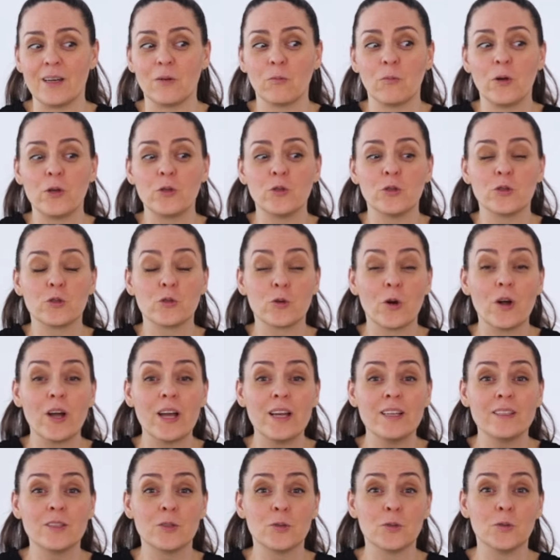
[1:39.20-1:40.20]
and when you
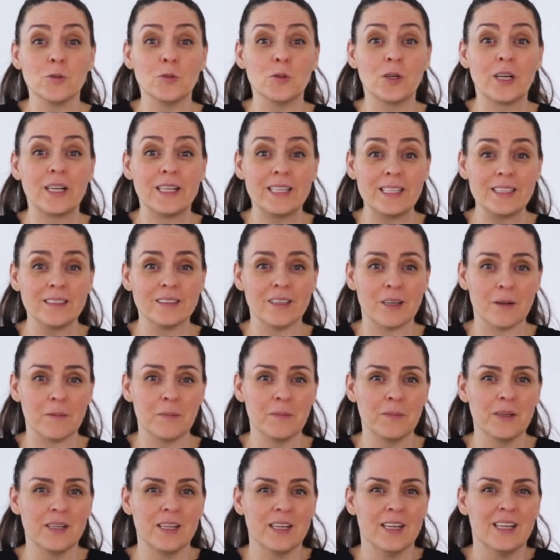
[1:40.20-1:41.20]
try to clean
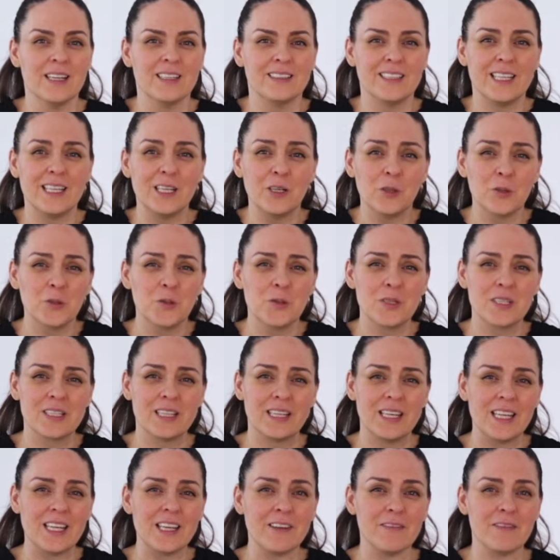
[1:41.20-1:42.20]
them, they lose
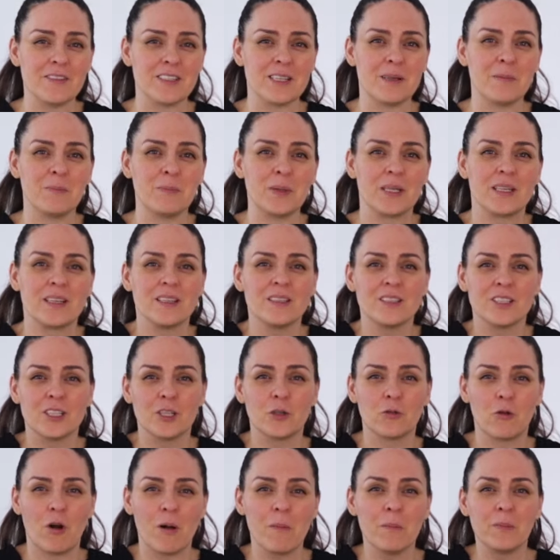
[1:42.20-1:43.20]
leaves and begin to
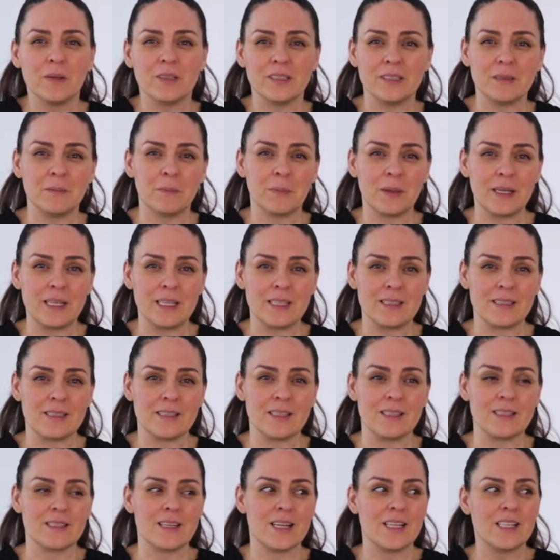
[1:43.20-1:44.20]
crumble in
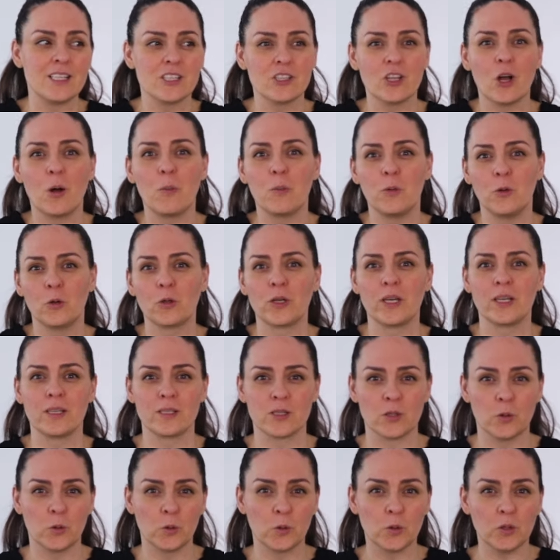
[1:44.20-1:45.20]
places and stop looking
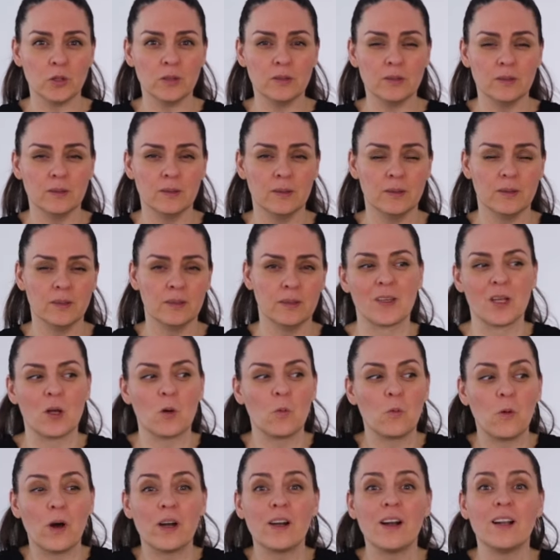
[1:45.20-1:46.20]
so good.
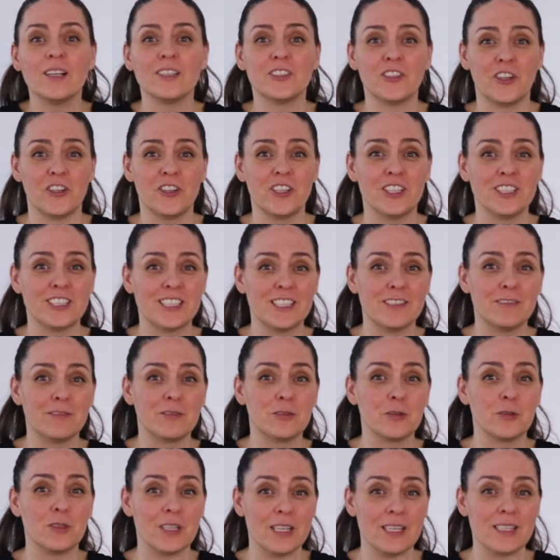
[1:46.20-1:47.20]
One alternative
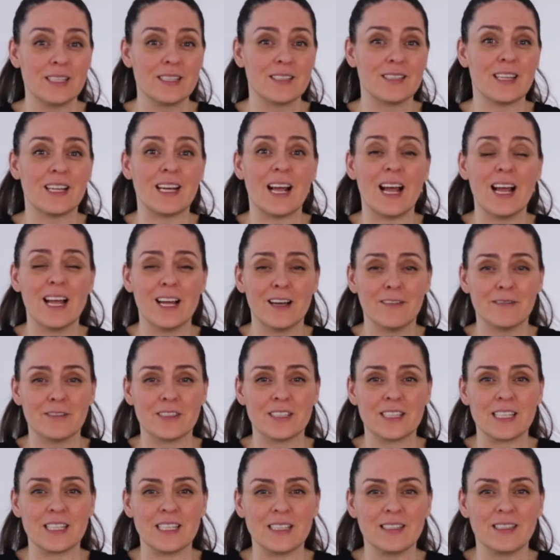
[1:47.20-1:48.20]
to this that I have
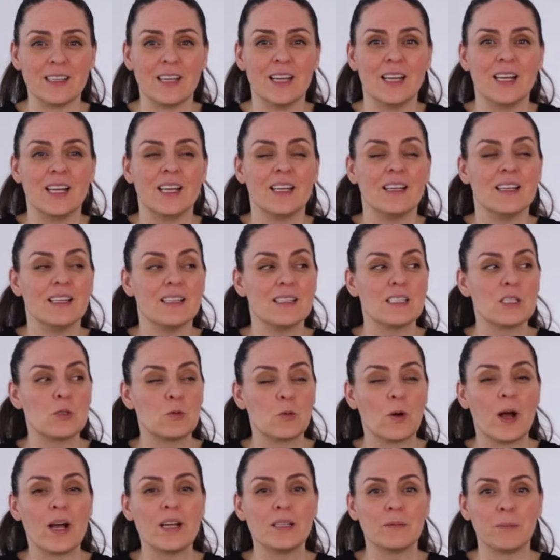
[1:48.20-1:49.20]
seen is
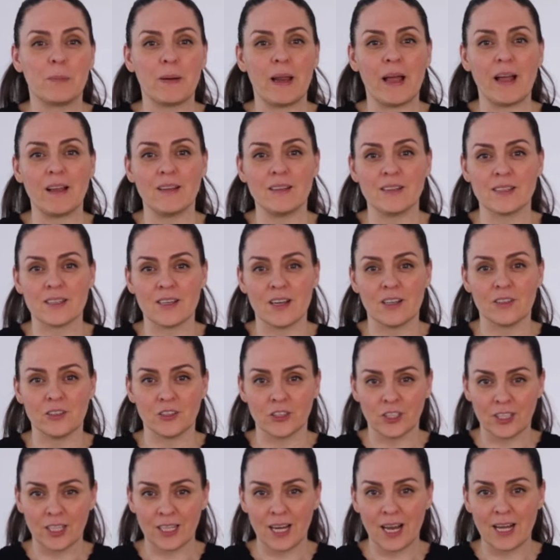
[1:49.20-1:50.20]
dried plants
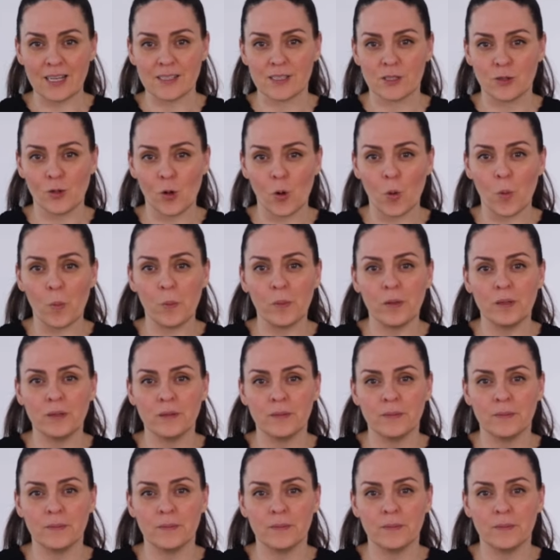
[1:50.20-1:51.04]
under a glass door.